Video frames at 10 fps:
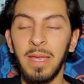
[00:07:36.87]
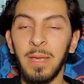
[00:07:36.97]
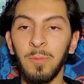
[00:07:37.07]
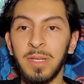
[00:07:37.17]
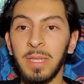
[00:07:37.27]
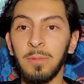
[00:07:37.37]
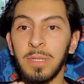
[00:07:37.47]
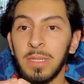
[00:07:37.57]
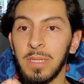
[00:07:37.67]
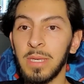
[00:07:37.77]
in which they would
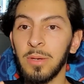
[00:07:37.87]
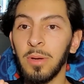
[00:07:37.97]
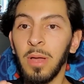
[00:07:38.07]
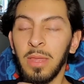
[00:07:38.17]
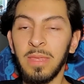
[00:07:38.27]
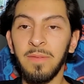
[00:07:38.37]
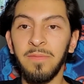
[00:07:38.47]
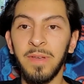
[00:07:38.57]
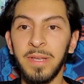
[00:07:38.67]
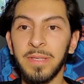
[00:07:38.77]
steal the
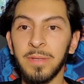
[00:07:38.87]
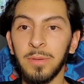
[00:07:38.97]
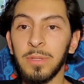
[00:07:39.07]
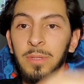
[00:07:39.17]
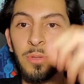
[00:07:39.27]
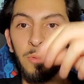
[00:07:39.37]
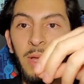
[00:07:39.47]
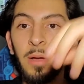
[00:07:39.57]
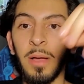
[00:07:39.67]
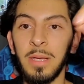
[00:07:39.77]
Infinity Stones
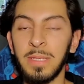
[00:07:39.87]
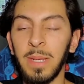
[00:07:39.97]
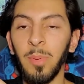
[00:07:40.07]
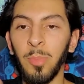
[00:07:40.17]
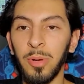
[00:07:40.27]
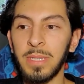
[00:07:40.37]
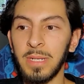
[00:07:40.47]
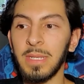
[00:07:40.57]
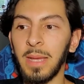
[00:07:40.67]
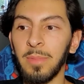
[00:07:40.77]
throughout separate points in
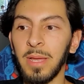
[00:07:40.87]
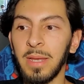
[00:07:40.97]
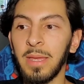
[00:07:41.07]
the timeline,